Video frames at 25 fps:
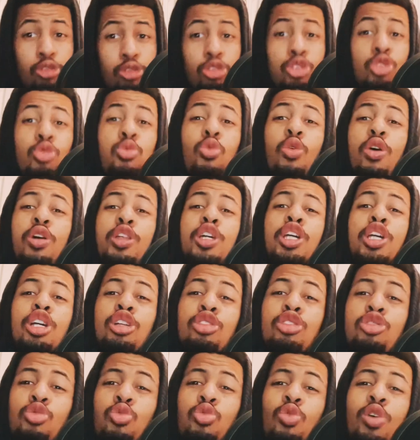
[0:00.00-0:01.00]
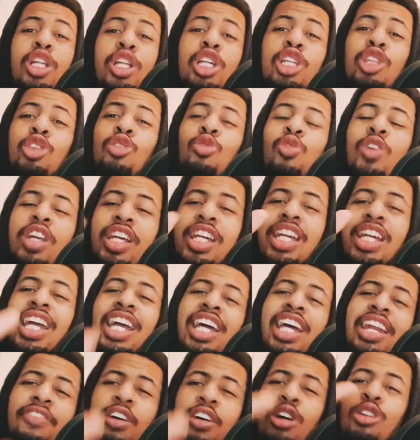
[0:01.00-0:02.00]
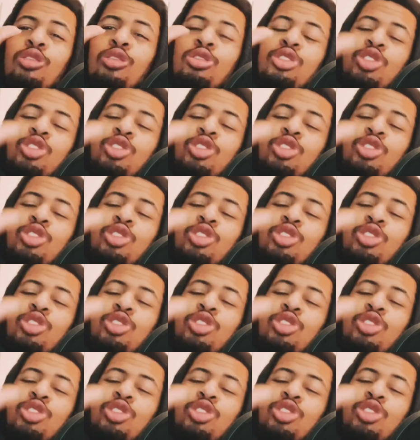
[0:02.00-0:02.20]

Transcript: 2023 NFL